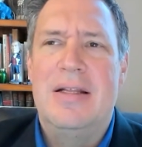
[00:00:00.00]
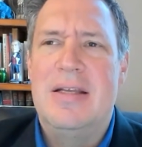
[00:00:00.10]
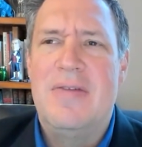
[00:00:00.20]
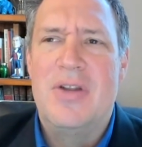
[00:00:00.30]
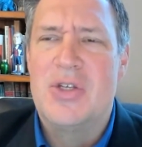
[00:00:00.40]

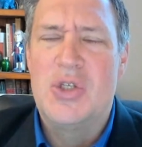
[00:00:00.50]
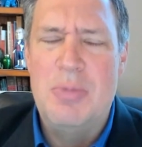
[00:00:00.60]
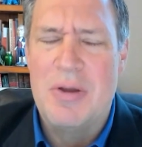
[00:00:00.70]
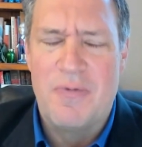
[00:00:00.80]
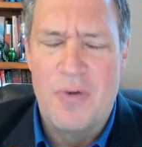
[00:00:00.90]
even
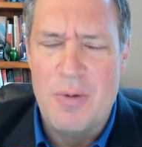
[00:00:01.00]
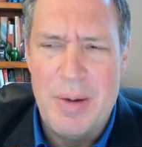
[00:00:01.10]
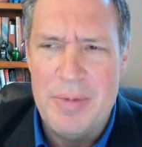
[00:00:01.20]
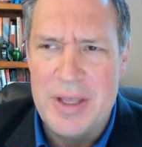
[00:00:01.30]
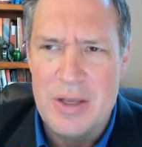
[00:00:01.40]
assuming for a
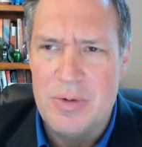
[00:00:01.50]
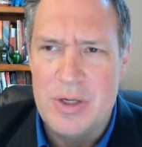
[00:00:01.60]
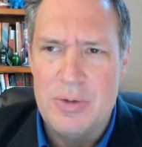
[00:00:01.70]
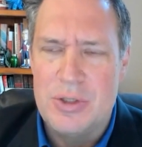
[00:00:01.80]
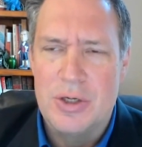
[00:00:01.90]
moment that you would
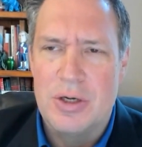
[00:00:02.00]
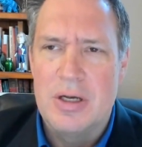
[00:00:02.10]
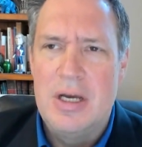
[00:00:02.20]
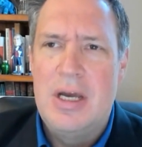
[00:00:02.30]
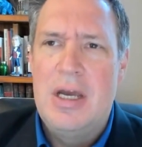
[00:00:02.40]
use
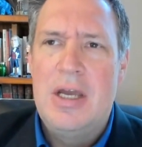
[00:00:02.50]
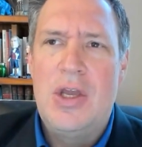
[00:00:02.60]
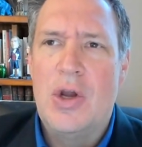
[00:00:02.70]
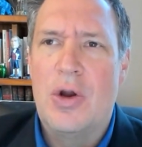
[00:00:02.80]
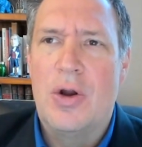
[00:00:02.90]

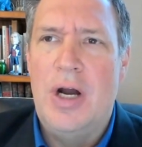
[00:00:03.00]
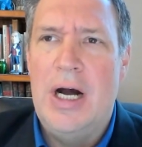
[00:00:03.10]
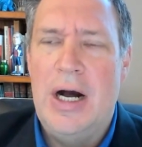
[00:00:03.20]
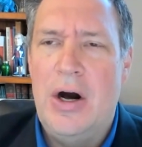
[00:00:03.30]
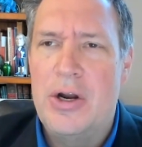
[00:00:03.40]
your
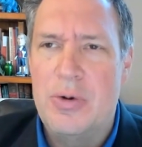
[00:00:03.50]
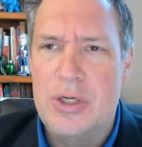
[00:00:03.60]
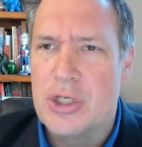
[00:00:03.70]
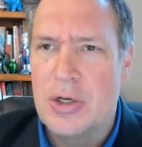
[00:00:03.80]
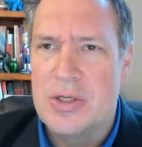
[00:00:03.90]
auto
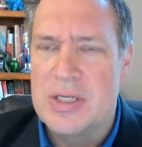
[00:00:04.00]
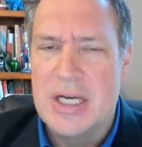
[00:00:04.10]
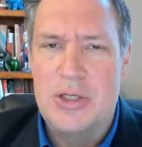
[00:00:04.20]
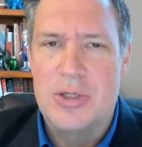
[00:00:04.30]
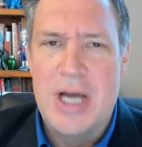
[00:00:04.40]
insurance to
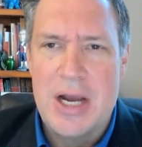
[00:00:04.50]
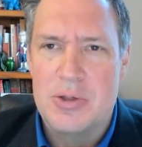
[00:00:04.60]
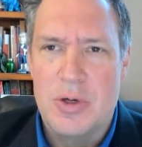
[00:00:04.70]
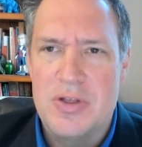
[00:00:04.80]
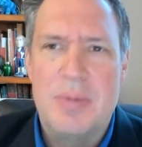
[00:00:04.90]
get your tires
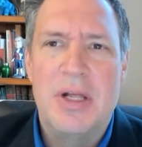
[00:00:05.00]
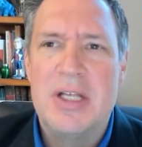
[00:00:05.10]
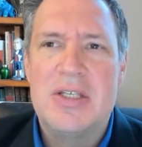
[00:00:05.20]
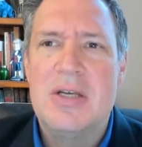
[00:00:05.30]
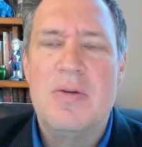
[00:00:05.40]
rotated, but
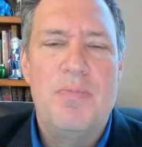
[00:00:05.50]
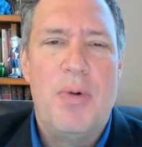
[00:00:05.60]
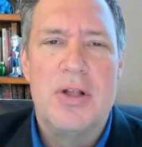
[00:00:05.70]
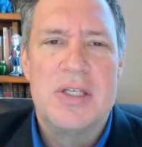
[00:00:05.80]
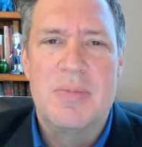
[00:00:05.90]
let's say you
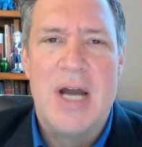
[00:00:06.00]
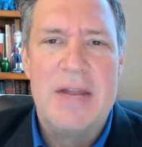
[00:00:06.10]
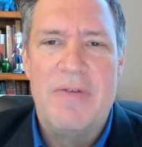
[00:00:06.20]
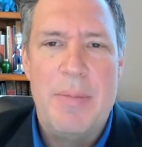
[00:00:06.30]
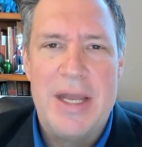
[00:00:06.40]
bought some kind
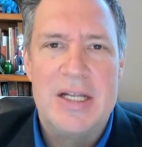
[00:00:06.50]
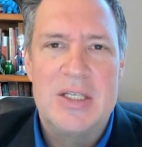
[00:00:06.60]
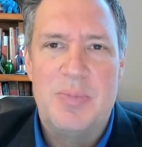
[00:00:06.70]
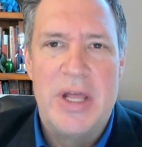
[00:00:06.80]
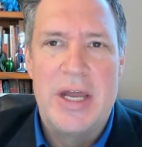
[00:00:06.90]
of a maintenance
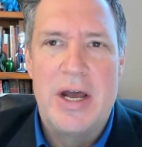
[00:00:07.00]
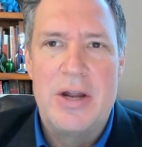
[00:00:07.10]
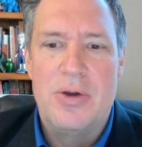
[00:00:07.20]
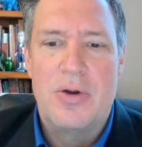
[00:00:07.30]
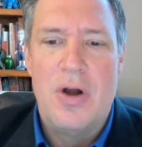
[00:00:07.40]
plan on
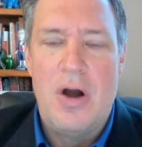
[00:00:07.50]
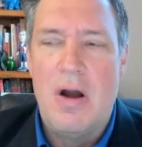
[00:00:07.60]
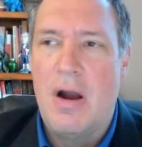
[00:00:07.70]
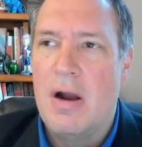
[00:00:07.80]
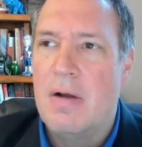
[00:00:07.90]
your
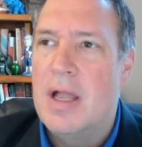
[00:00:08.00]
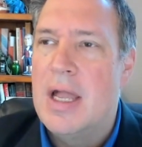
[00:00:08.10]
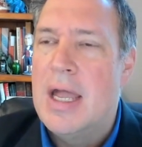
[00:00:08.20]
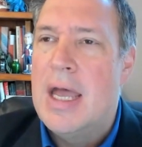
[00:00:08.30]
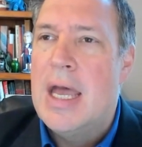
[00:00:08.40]
car.
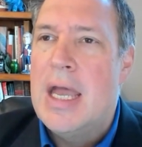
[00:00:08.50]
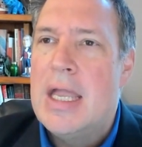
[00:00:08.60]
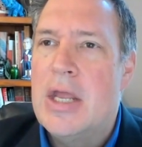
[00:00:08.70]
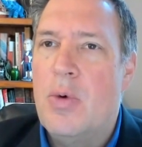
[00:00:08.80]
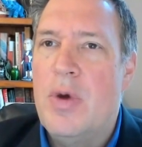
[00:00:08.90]

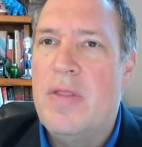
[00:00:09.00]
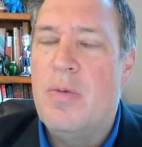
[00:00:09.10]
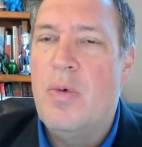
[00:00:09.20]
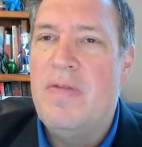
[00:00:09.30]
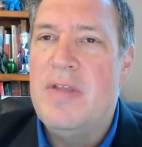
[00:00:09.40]

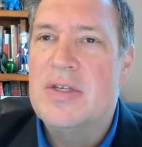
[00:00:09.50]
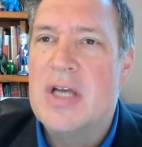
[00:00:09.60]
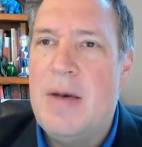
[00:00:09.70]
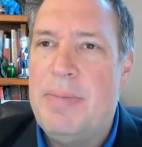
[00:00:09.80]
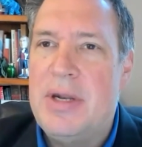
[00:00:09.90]
When these
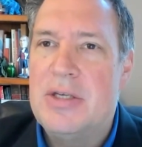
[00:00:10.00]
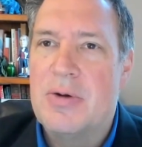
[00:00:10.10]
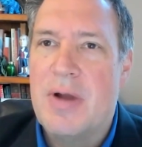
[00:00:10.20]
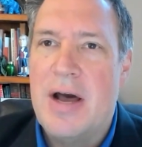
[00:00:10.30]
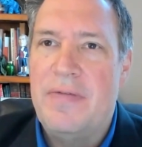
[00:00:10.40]
companies
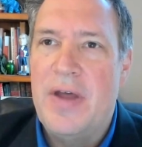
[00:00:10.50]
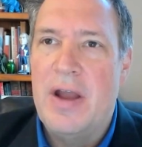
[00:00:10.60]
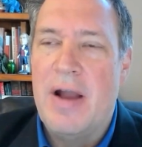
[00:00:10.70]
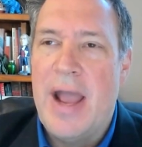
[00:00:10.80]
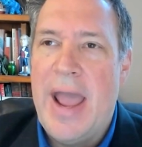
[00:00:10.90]
are out
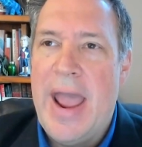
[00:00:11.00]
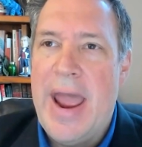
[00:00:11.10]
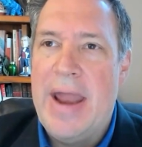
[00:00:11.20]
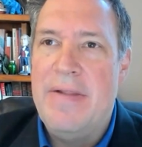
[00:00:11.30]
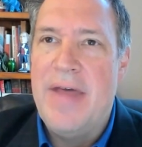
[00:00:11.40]
there
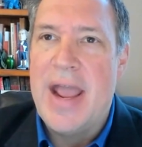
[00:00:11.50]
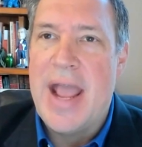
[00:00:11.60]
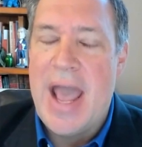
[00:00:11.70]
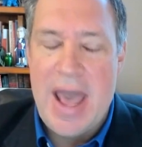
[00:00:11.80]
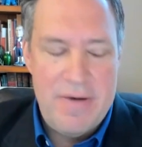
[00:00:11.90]
and they
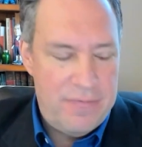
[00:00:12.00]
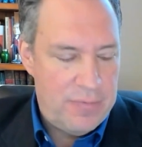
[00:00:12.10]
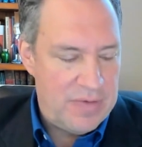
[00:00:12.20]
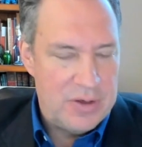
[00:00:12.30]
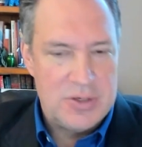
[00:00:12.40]
have,
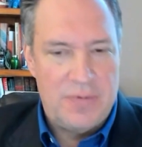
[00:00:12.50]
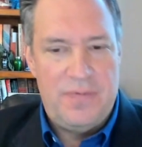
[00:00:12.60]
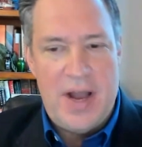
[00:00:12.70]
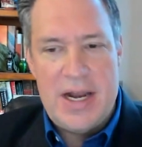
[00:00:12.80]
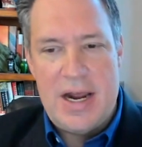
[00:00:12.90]
right, there's a
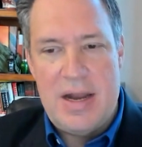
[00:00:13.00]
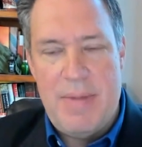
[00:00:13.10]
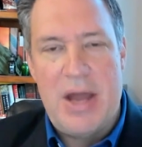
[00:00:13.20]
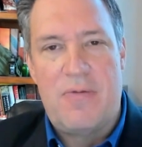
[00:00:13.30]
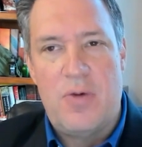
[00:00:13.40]
finite
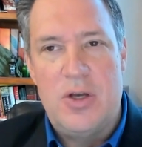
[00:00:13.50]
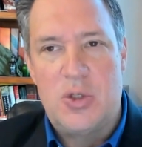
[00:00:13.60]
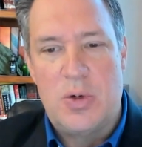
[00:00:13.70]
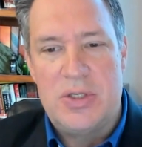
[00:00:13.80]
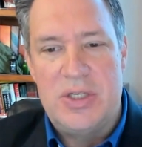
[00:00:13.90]
amount of
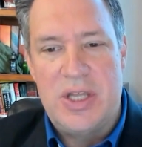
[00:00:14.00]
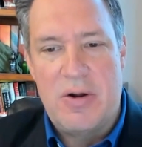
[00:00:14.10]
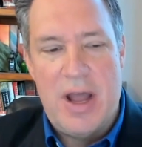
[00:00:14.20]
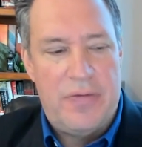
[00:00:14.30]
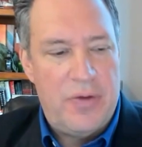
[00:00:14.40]
resources that
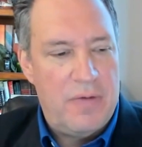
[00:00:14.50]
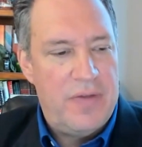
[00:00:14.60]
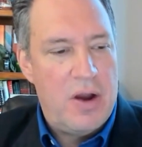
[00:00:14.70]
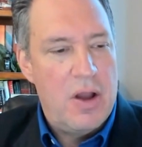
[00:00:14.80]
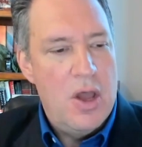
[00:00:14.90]
are out there. If they're